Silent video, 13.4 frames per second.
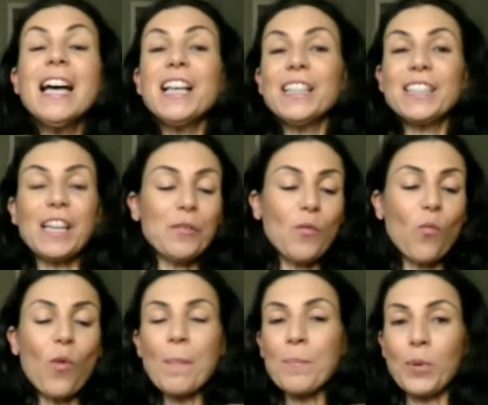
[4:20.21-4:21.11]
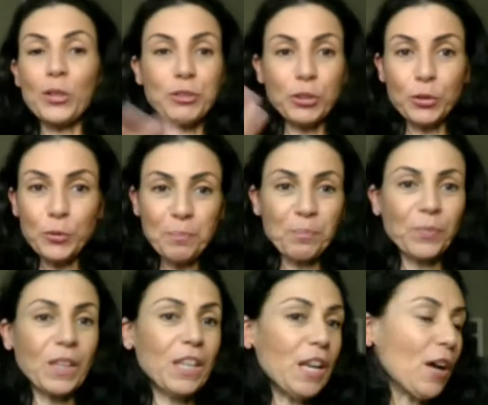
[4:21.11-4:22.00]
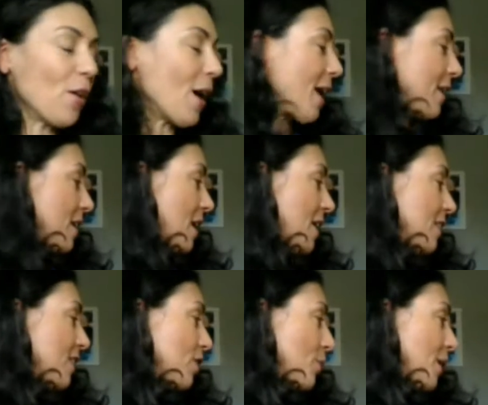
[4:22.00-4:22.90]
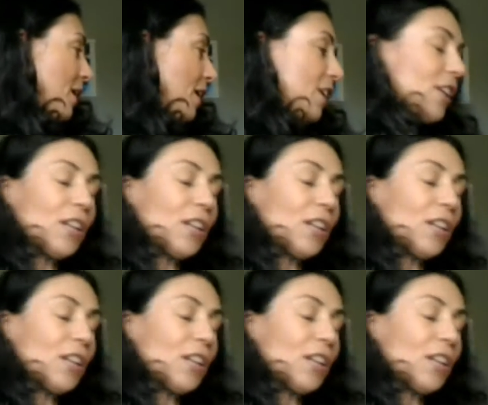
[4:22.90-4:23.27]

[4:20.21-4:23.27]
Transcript: So one bottle, and it's doing,